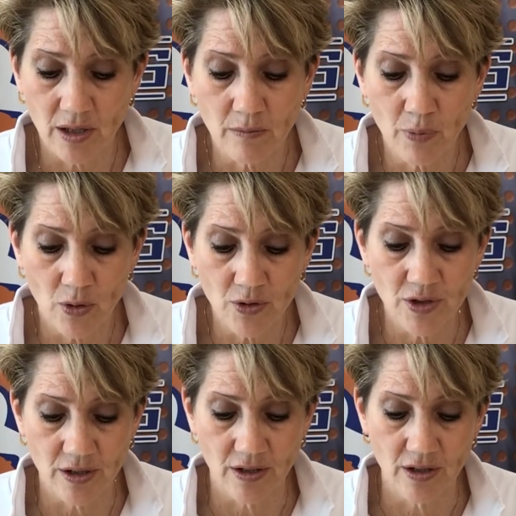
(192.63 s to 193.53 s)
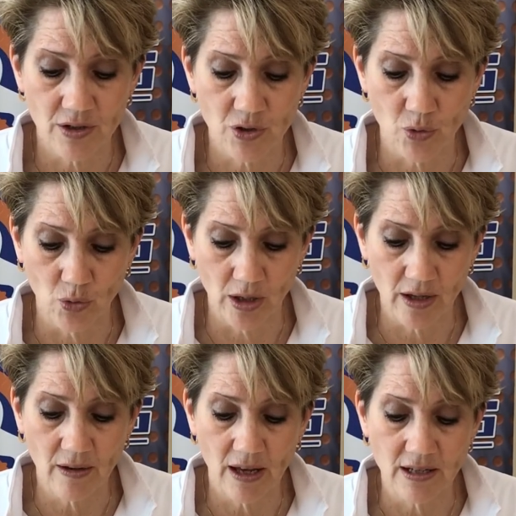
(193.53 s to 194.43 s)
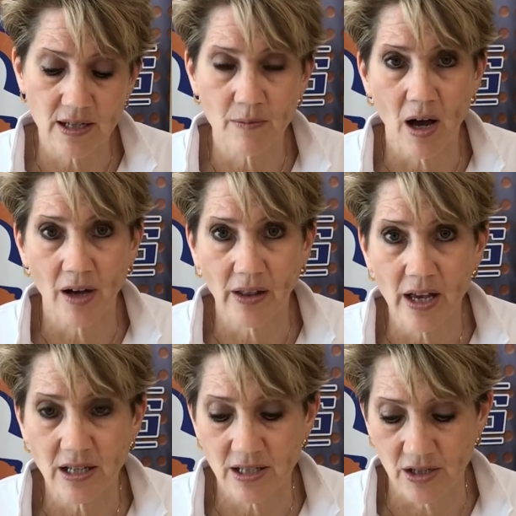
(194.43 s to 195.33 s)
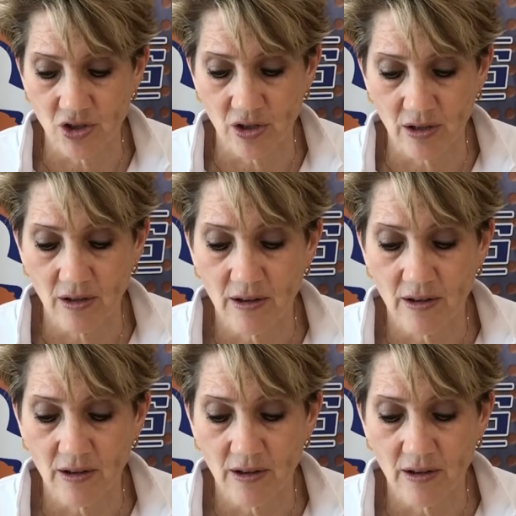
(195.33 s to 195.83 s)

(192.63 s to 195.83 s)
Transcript: in-person schooling and some online teaching.